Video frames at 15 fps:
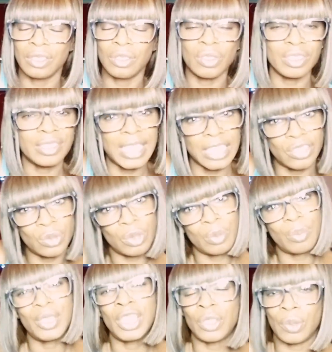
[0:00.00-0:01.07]
not sexual,
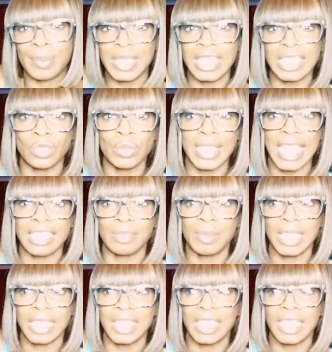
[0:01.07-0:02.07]
but you know what I mean, it's orgasmic,